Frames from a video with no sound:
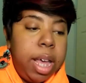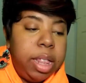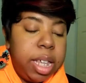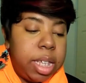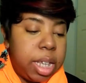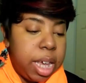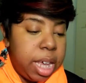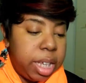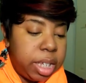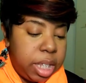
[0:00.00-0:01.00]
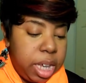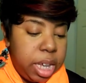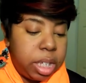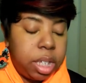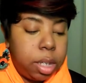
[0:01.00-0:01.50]
and this is
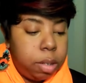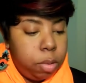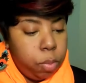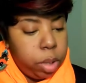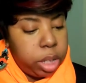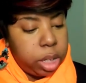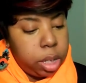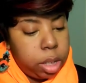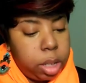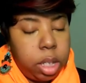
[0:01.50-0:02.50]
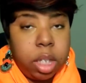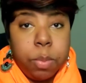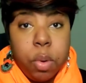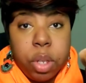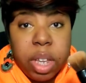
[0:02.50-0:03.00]
the, what is this? The
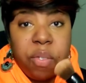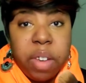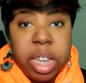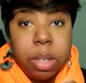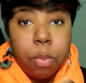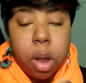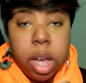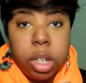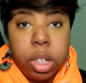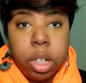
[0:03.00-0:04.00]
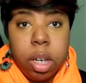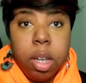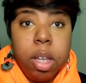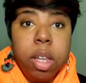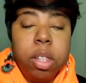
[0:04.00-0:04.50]
Smoothing Face Brush
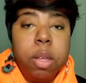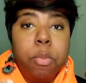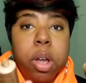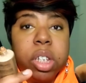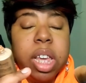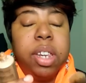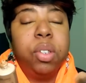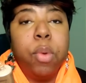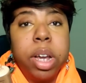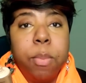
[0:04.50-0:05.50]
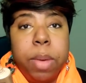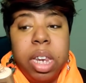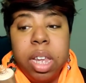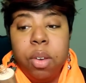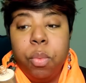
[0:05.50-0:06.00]
the brush that is
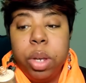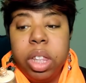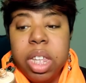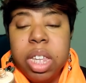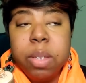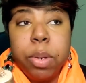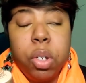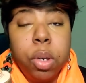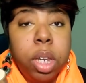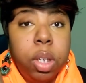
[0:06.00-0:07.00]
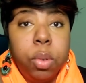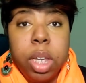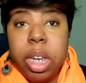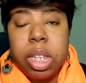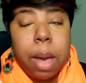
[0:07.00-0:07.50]
recommended with this, but you can
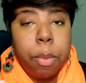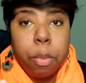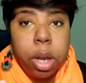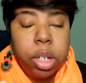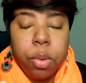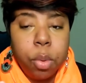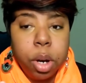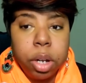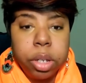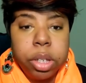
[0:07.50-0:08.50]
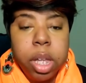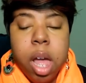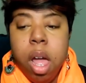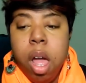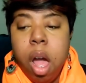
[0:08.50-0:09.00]
use any type of brush. It works.
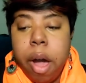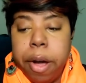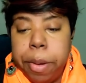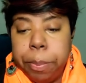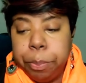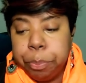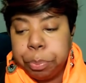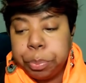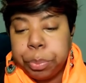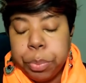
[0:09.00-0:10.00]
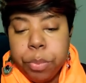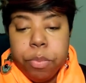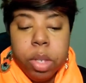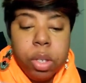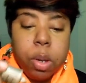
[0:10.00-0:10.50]
Um,
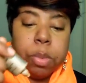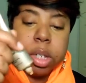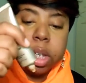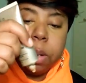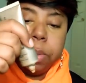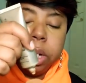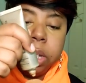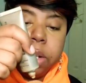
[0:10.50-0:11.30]
so I'm just going to put